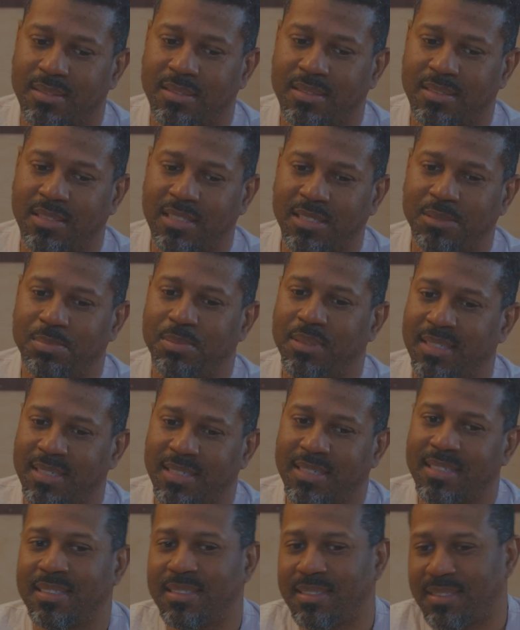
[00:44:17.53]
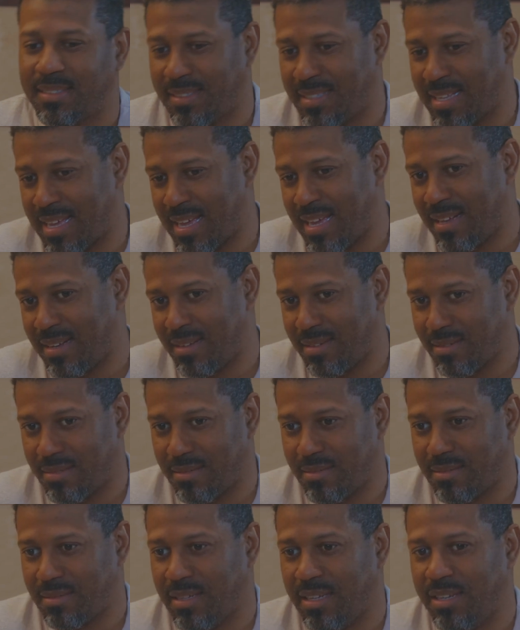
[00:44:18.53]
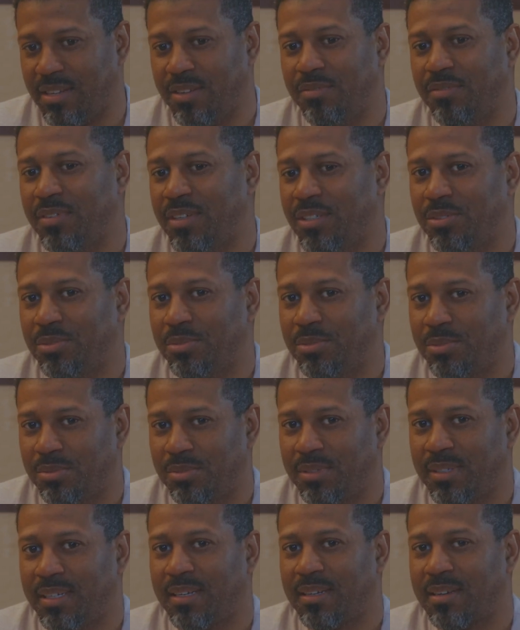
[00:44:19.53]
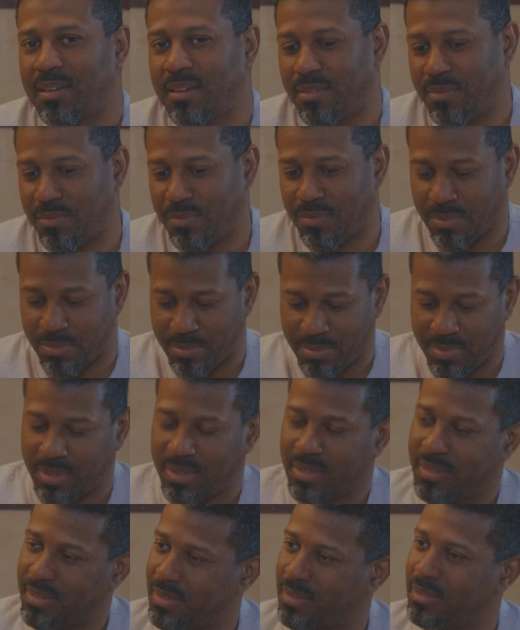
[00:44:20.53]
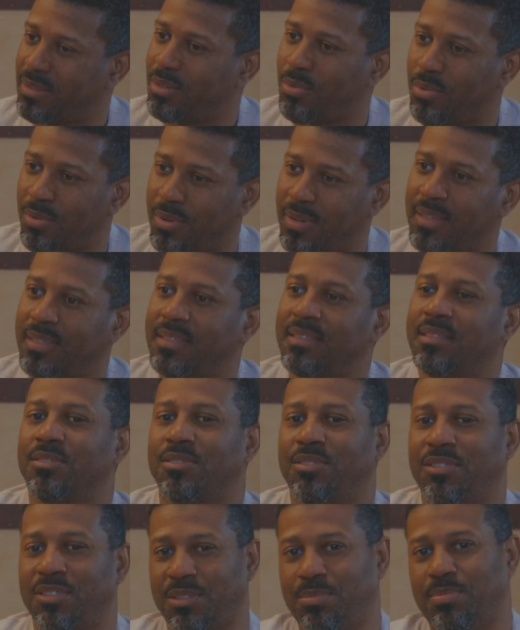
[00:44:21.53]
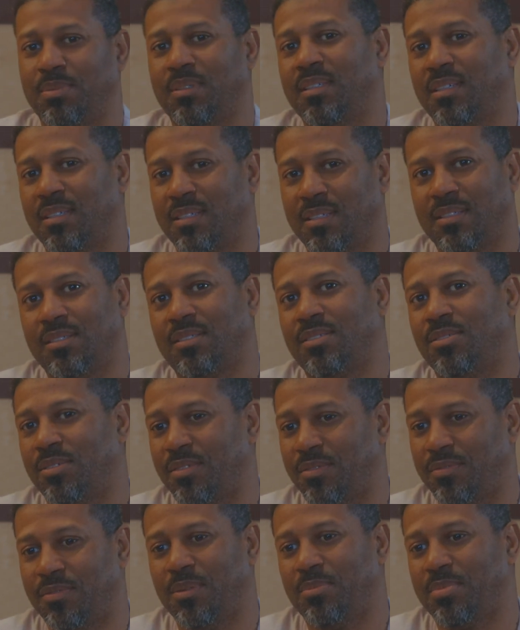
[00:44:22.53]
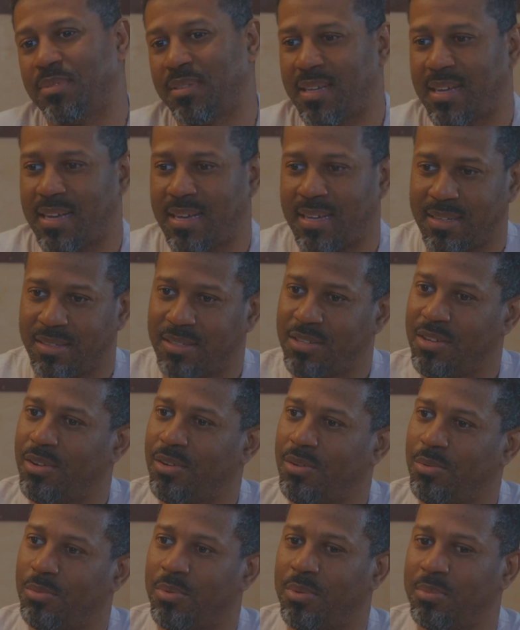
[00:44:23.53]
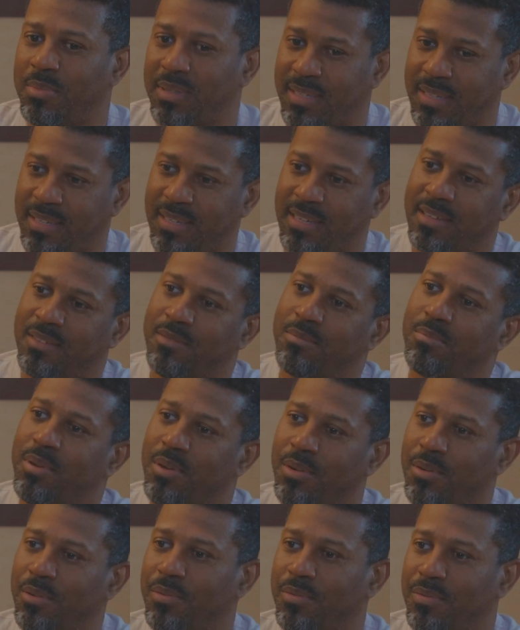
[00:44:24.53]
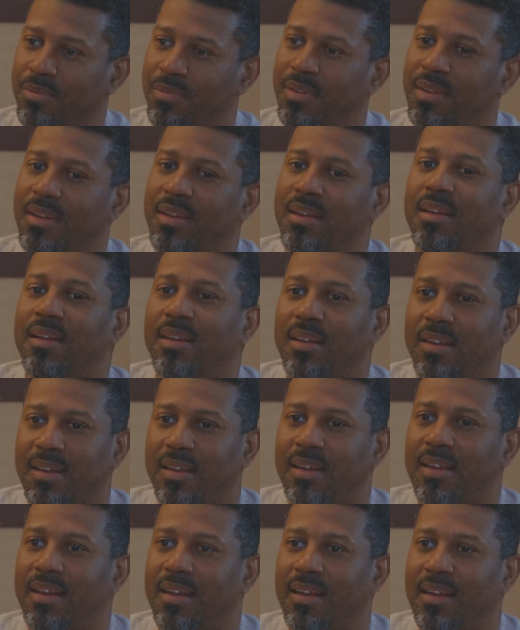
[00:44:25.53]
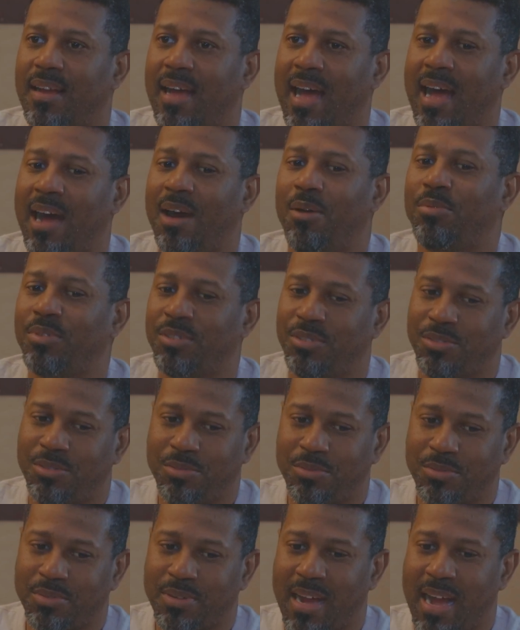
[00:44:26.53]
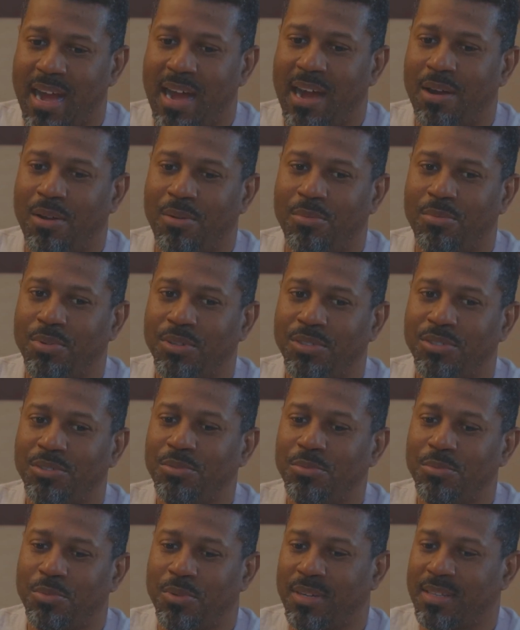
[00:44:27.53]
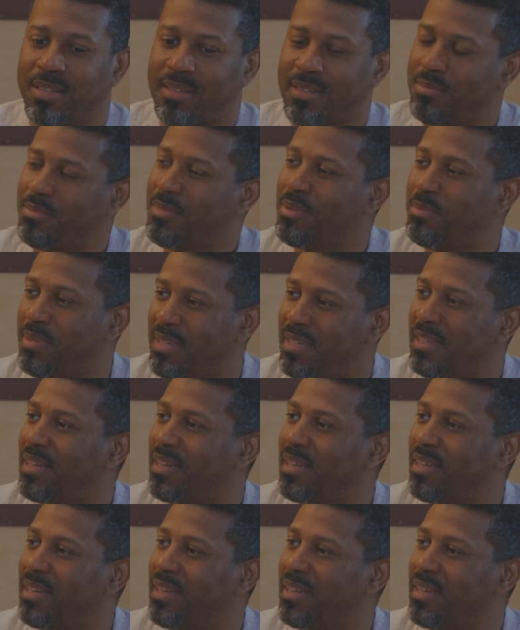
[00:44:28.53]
just because that individual didn't come from your loins, or just because on the flip side, the woman didn't give birth, how would you want them to be